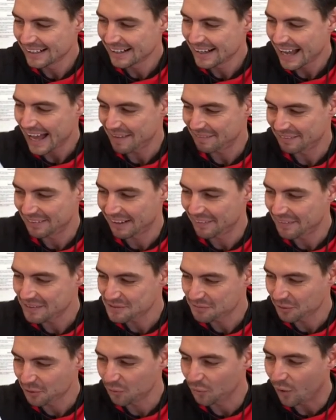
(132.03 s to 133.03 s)
Haven't done this
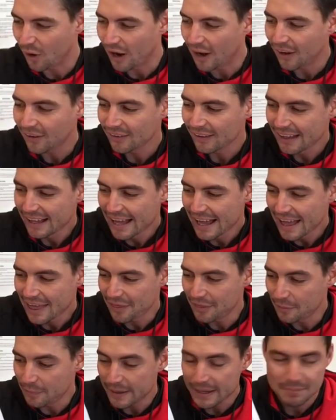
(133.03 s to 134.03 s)
for a while,
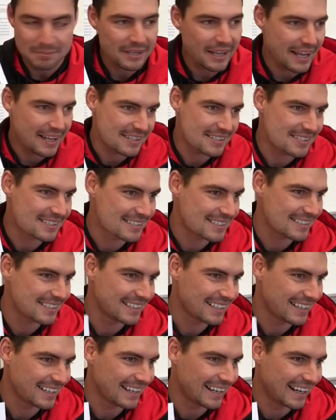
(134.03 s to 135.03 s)
the beep test.
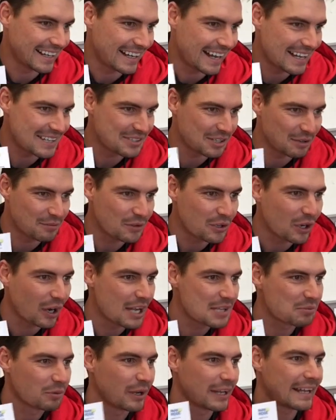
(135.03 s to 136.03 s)
Okay, so if you
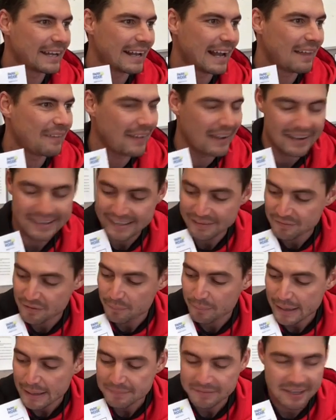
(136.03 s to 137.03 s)
guys want to get out there and give the
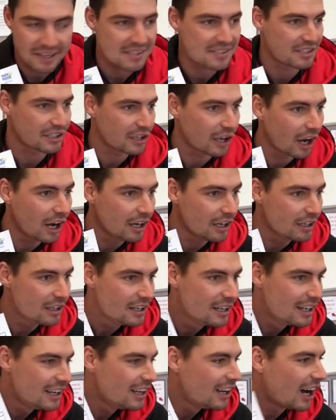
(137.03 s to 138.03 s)
beep test a go,
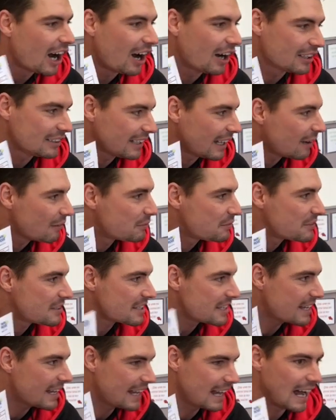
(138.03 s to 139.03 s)
I'd love to
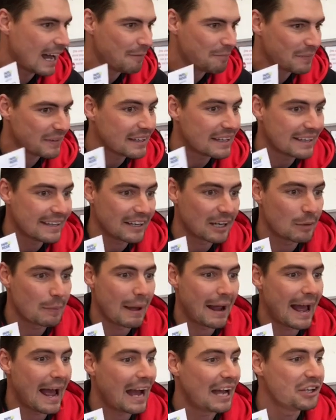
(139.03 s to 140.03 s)
hear about
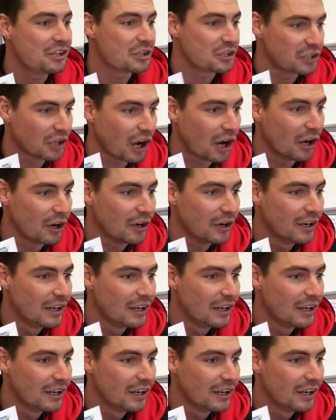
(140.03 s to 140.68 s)
how you go.